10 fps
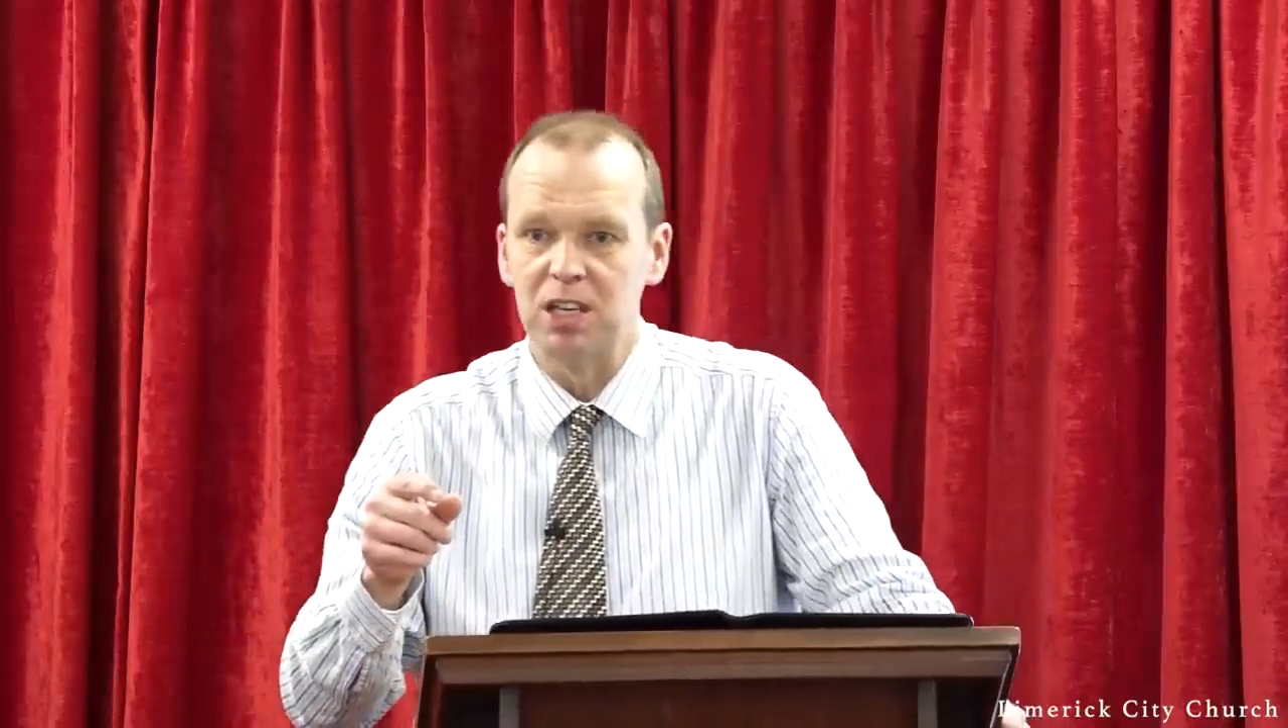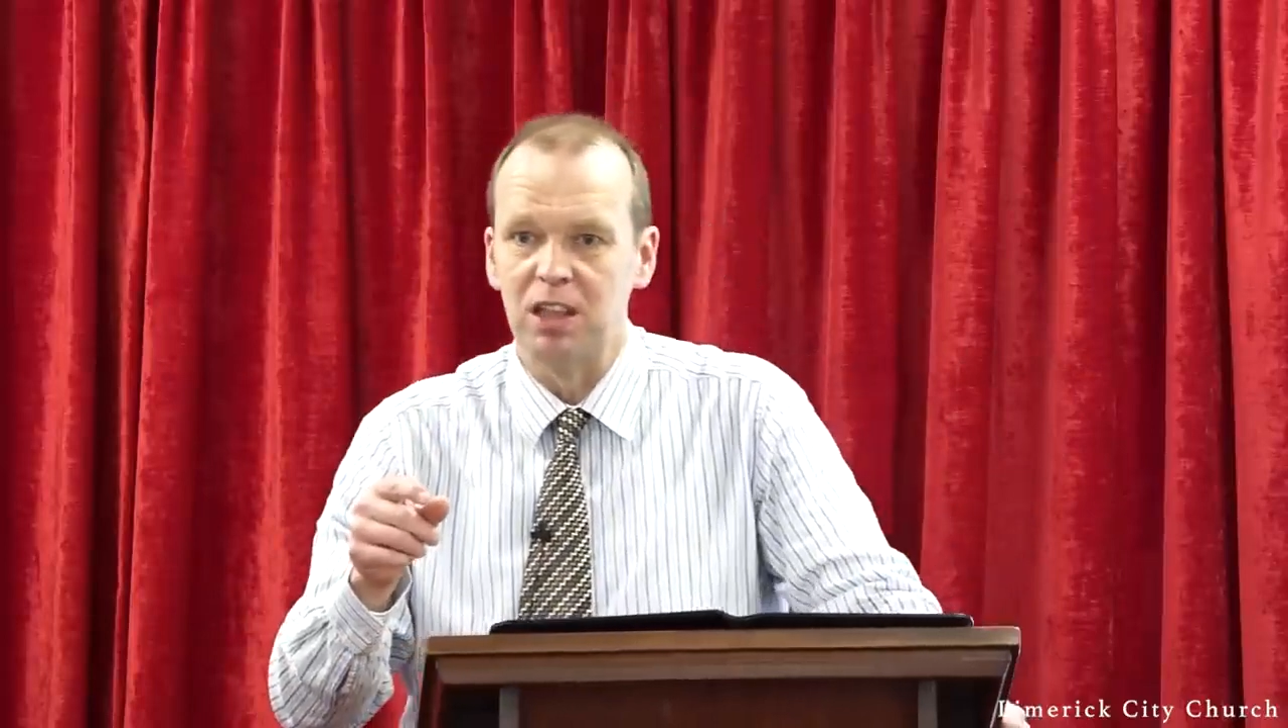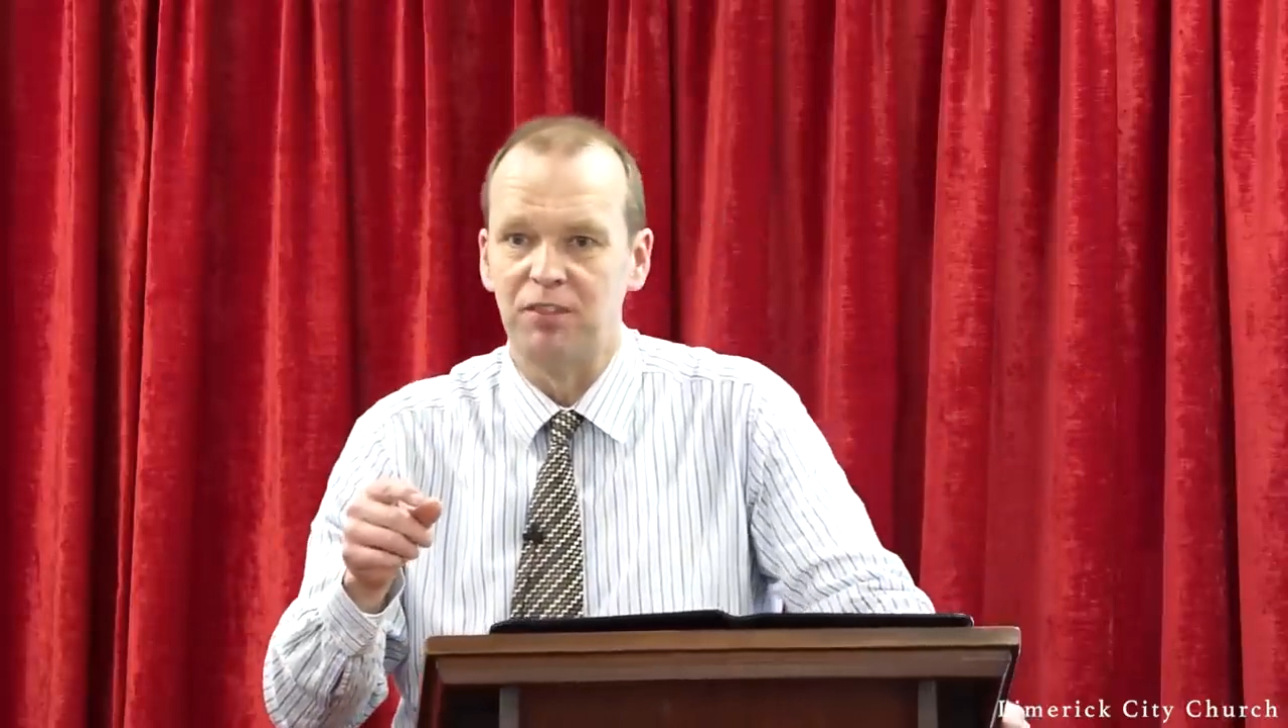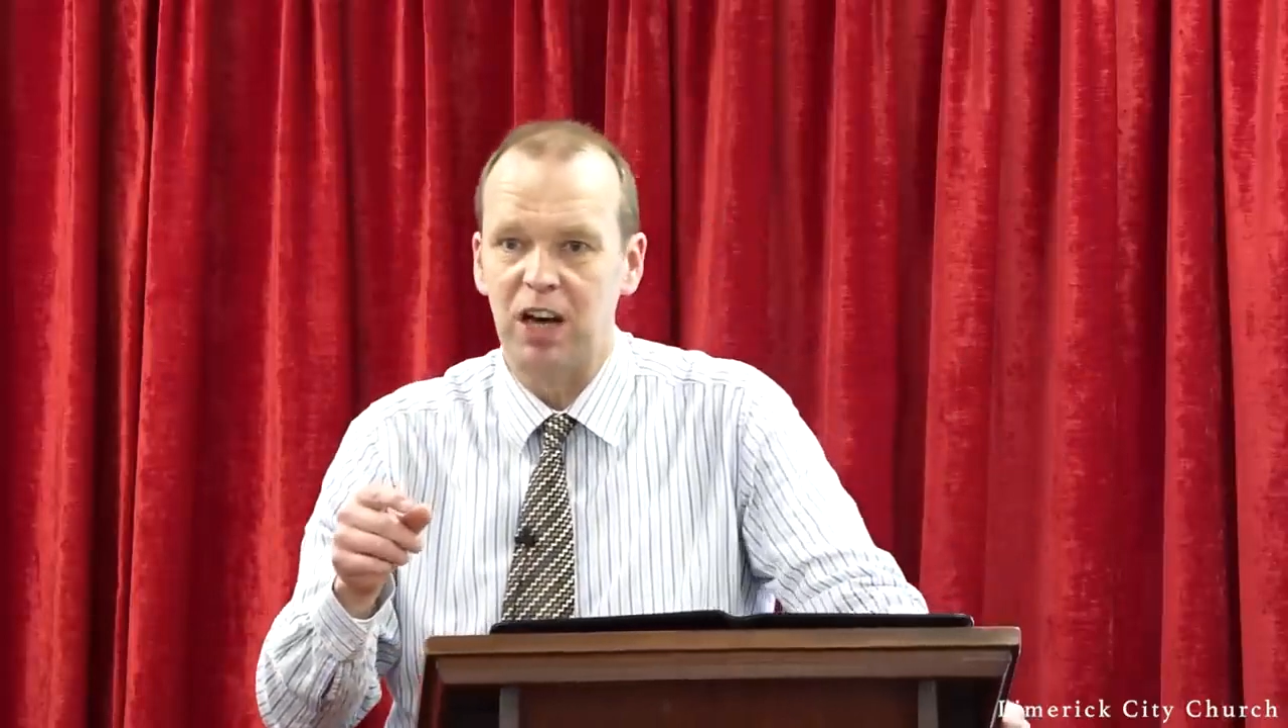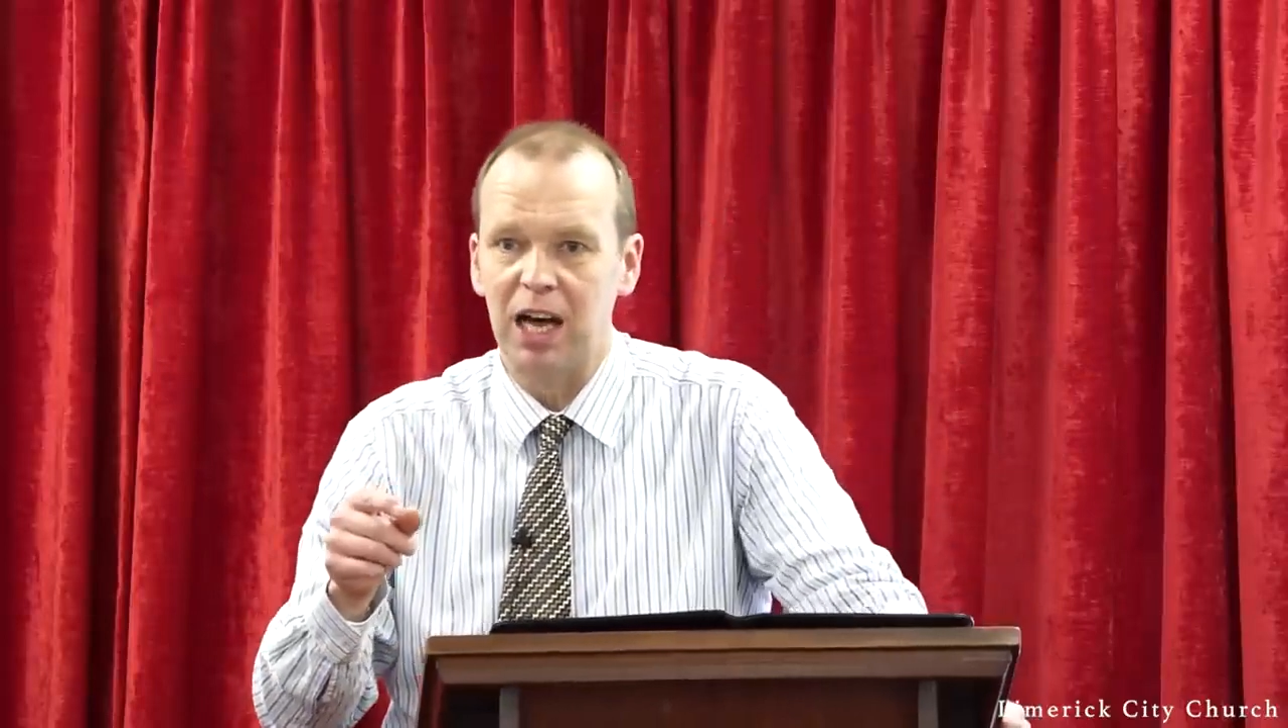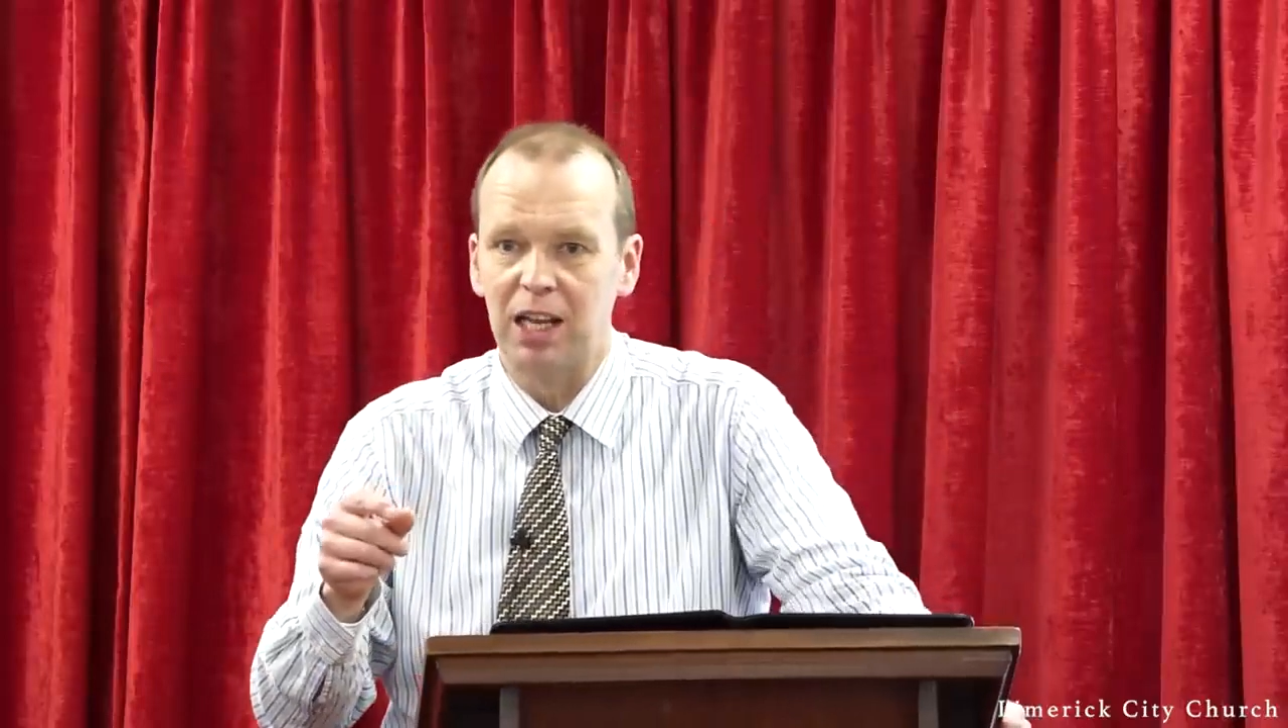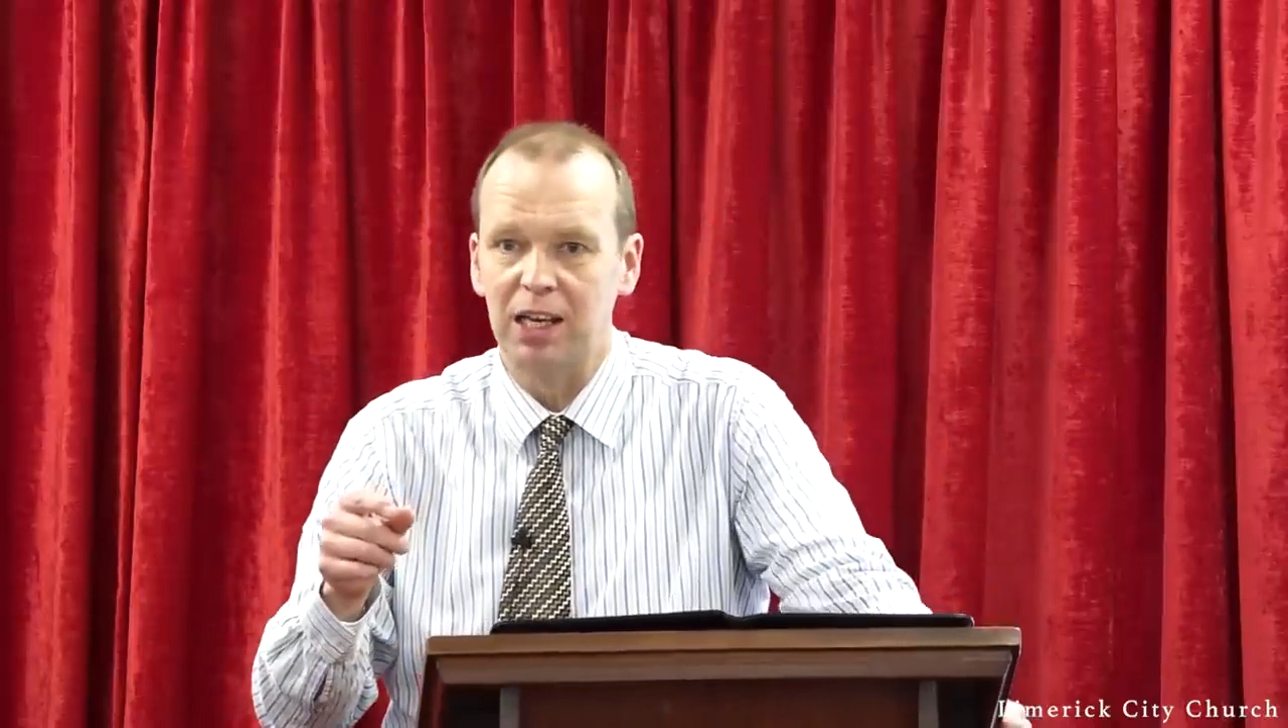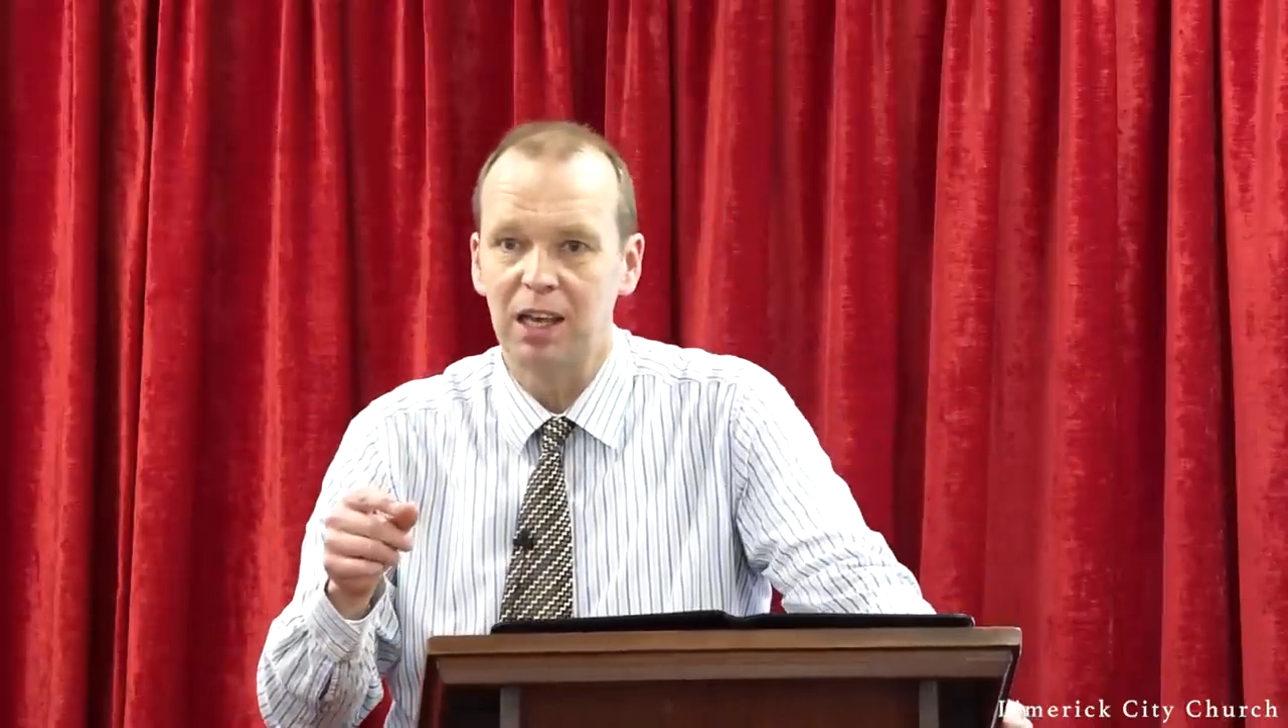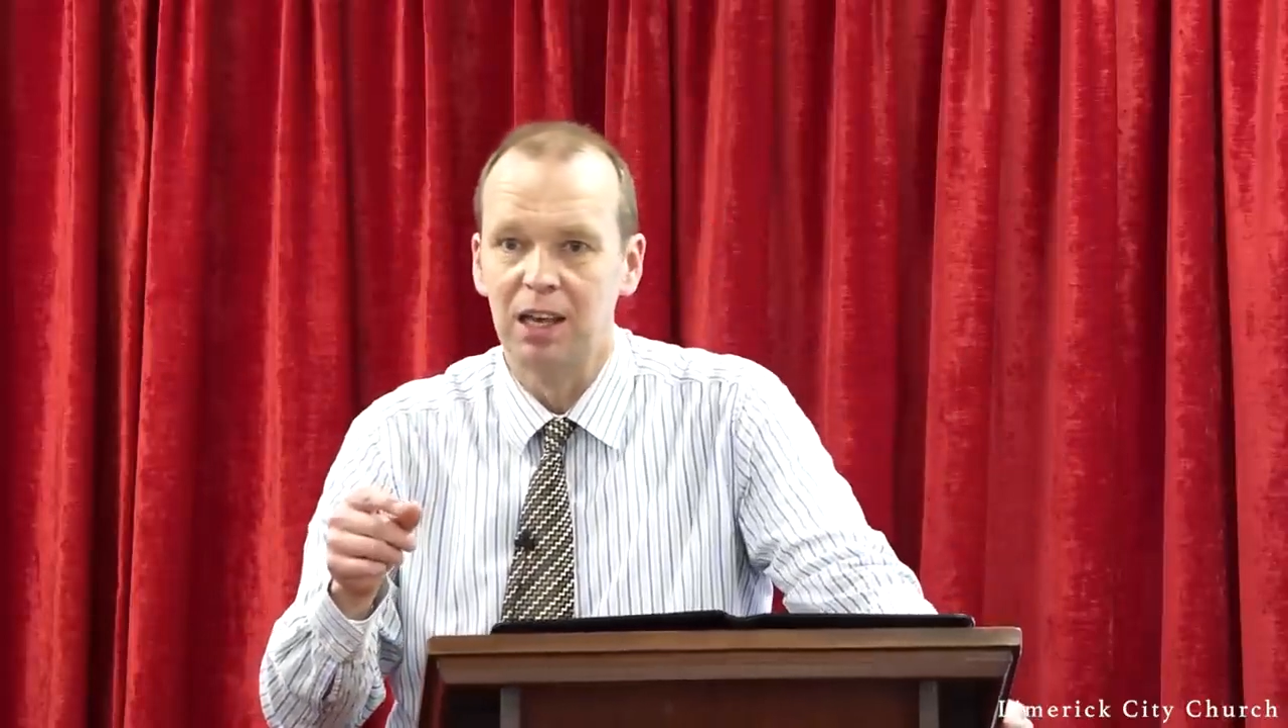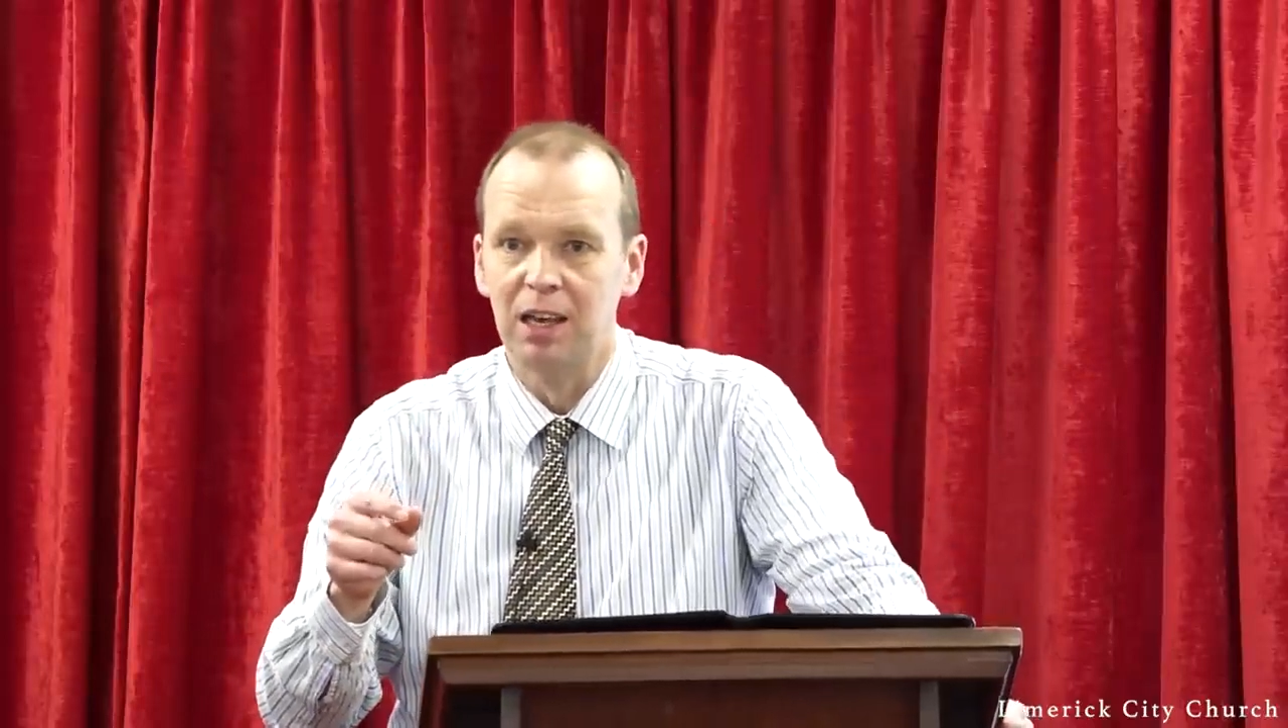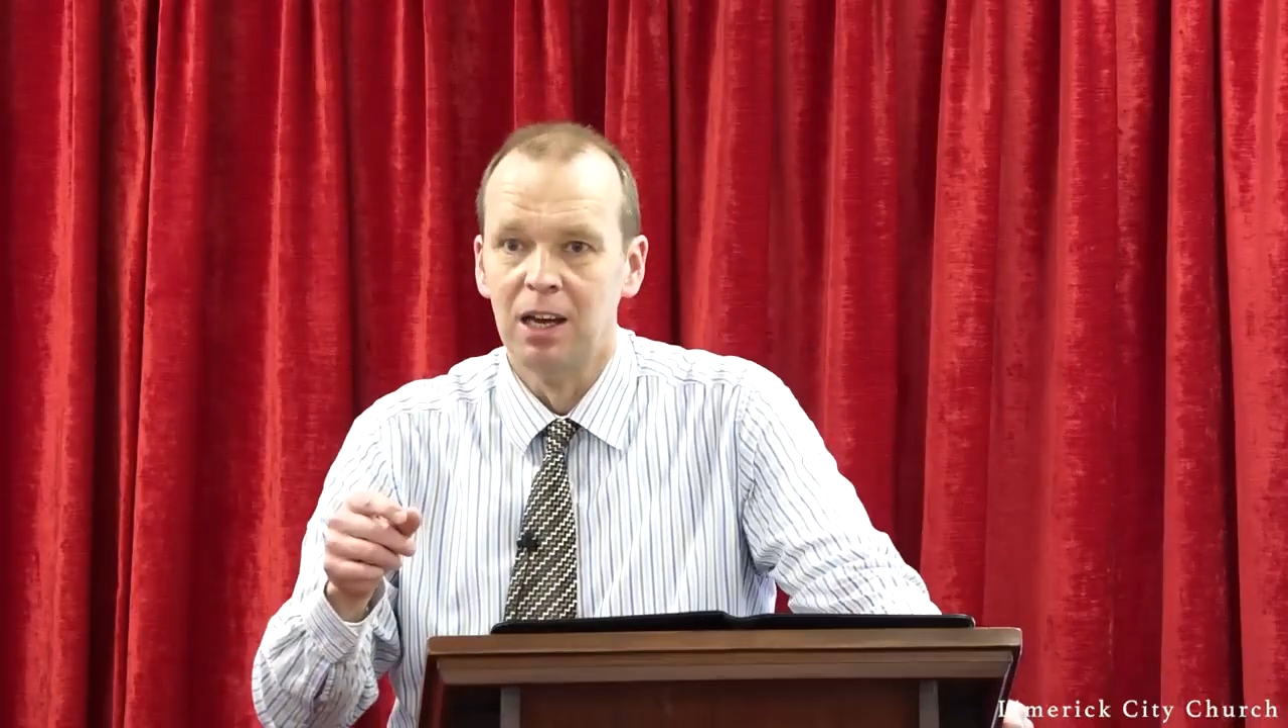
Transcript: in the valley.